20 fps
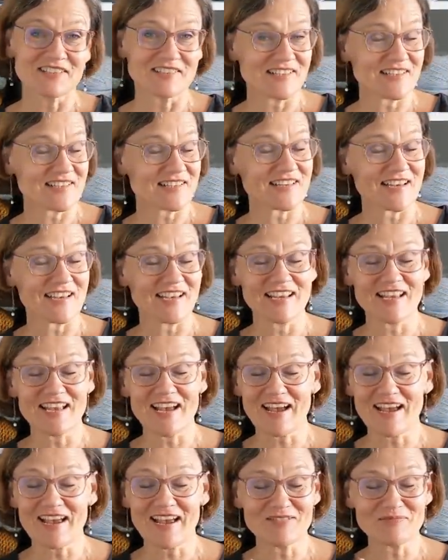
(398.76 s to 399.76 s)
Just saying,
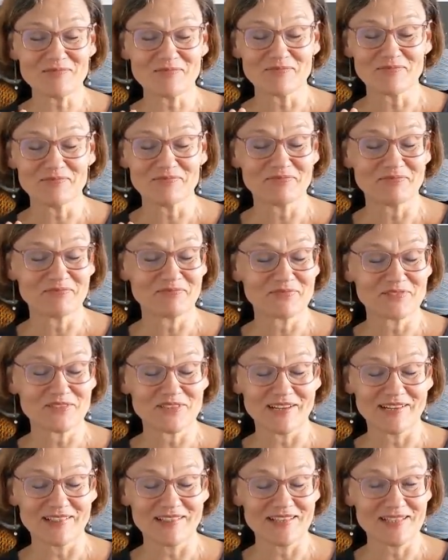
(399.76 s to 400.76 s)
I have
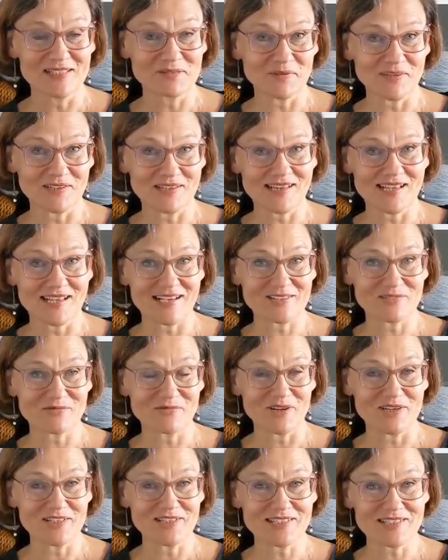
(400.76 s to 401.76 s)
done this podcast
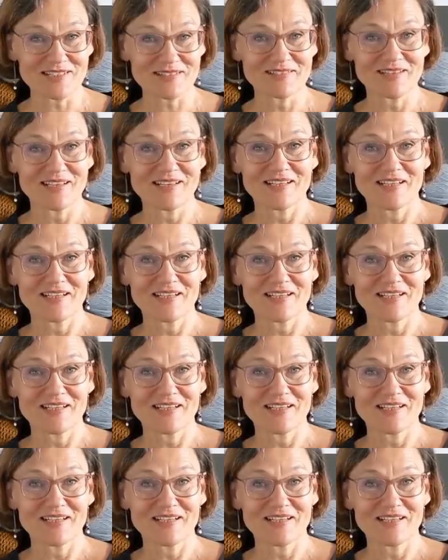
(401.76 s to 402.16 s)
once.